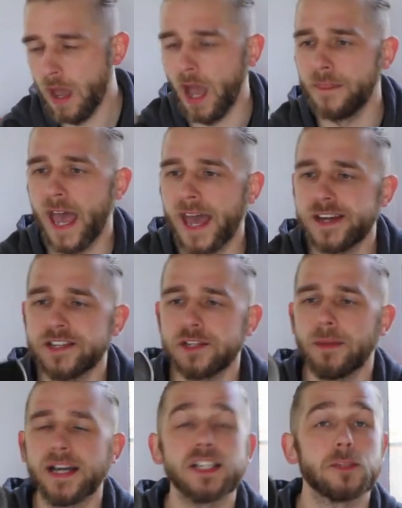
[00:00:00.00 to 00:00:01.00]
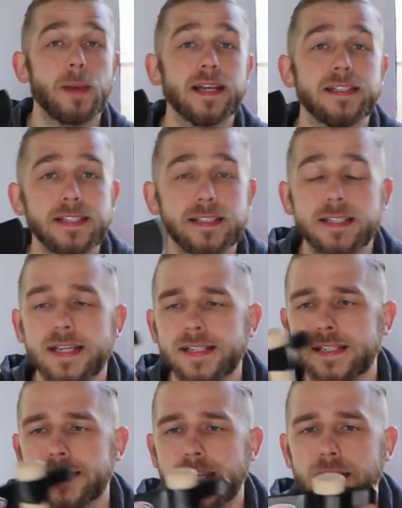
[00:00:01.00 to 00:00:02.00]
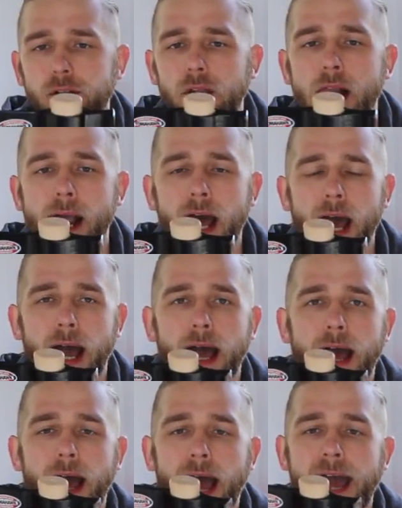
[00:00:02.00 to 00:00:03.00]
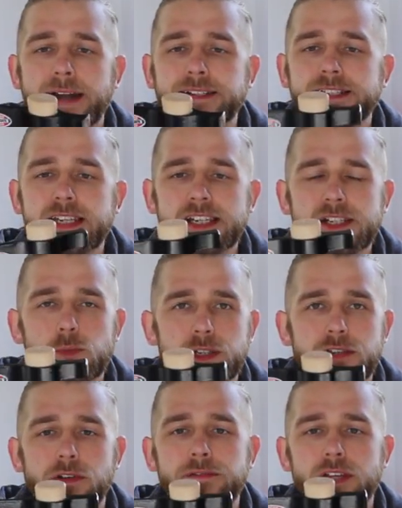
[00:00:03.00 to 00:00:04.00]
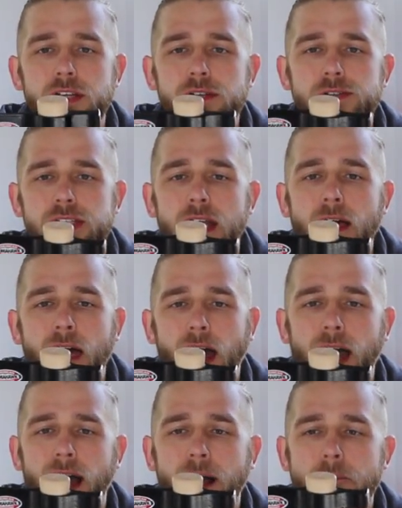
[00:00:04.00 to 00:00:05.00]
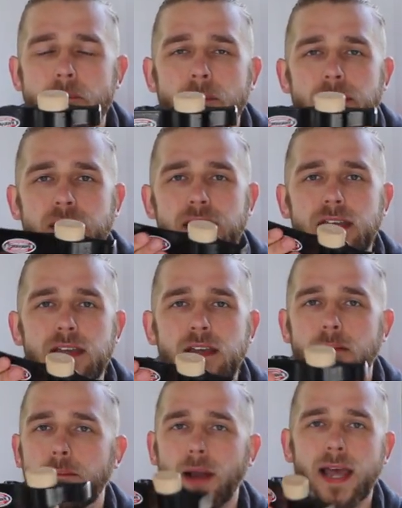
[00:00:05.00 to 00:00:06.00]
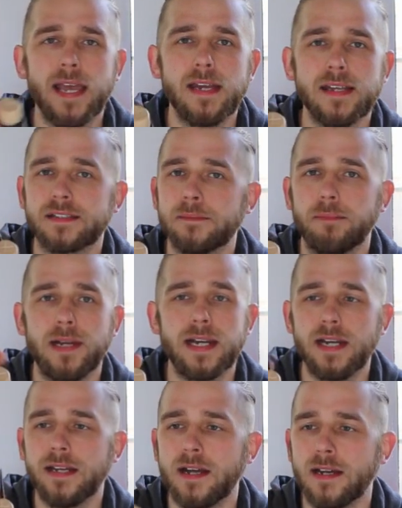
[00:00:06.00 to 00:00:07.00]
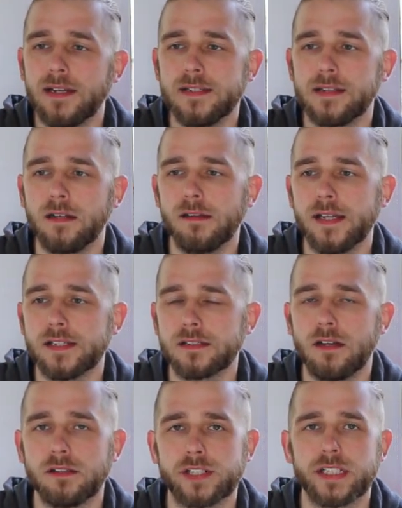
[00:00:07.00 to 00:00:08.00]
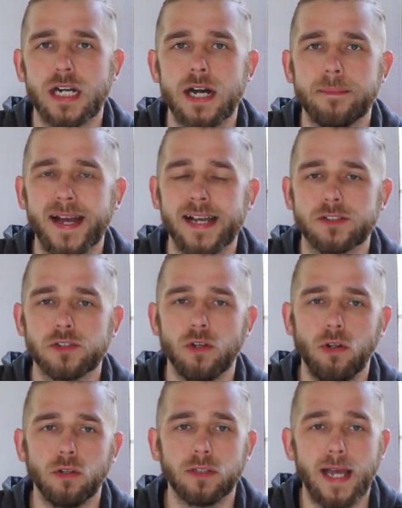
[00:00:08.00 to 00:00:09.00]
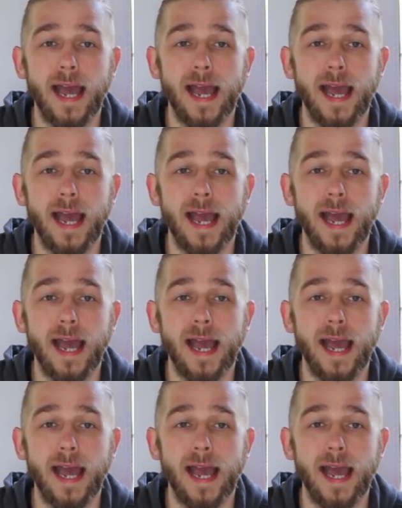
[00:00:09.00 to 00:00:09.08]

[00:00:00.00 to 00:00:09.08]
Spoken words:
And the head, as you might expect, is steel. And consistent with the reviews, the blade is completely and utterly dull. It's not sharp at all.